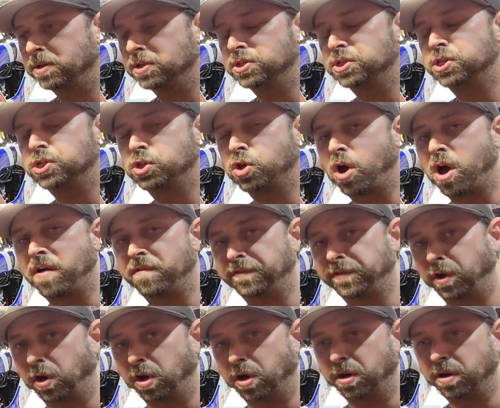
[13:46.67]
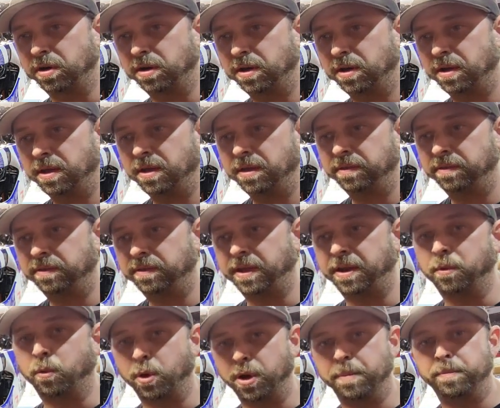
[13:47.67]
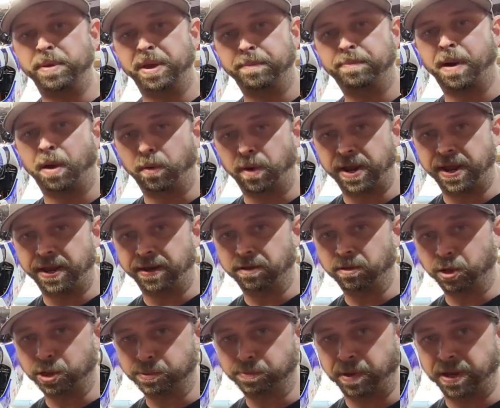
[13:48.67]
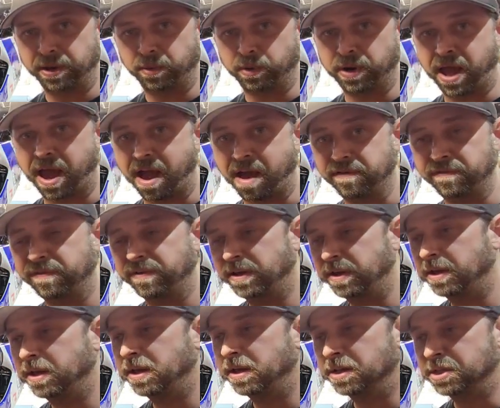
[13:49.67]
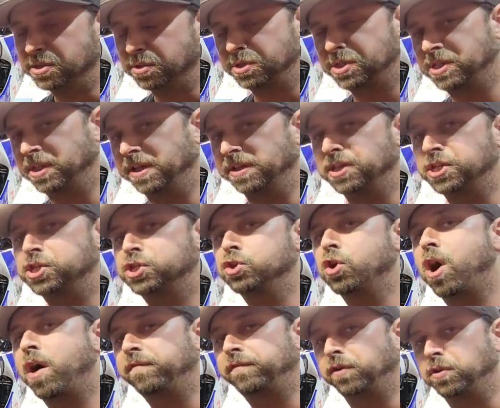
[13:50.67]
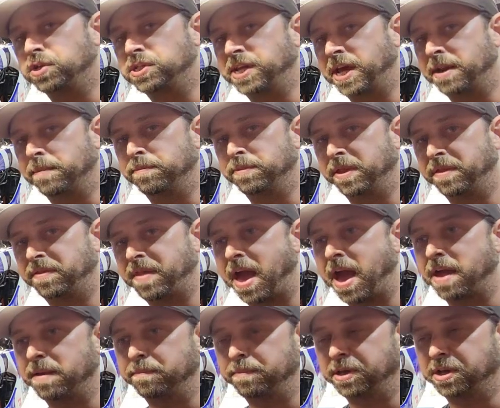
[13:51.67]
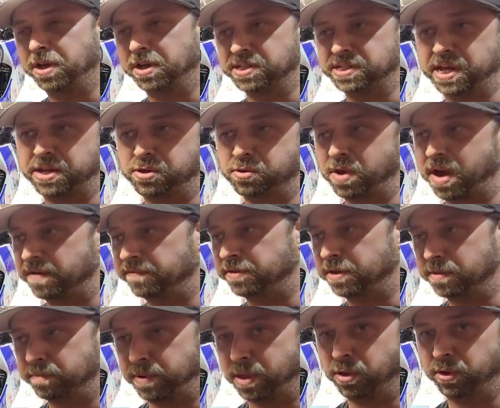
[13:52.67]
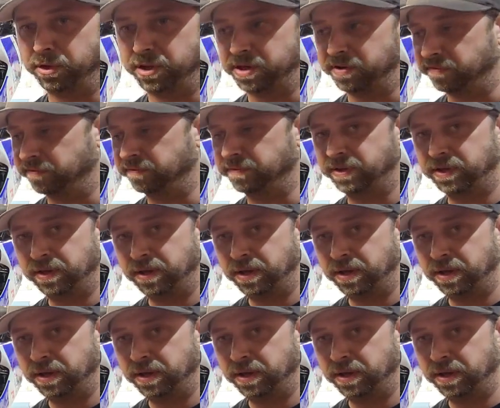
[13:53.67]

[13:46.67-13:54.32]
softer than what a big power hand clutch bike would have. So slightly softer setup than that, because I do have the ability of